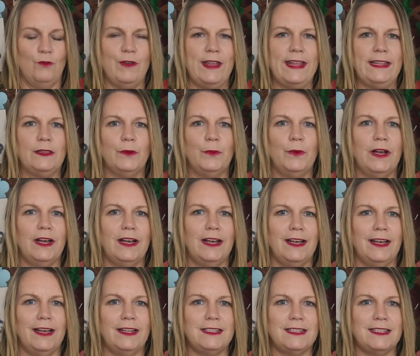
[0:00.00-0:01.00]
read the
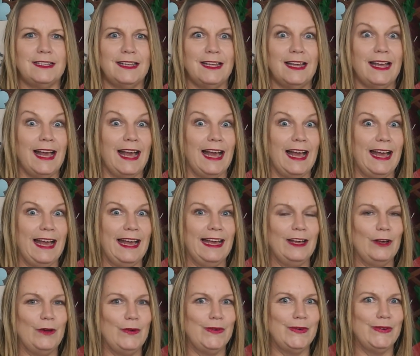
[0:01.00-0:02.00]
word, A
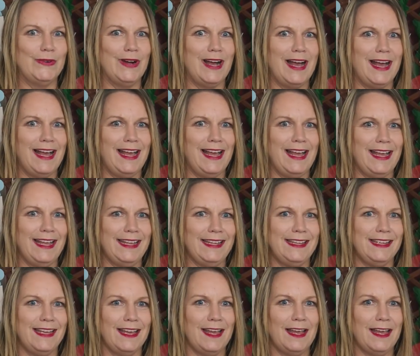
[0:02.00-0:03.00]
or A.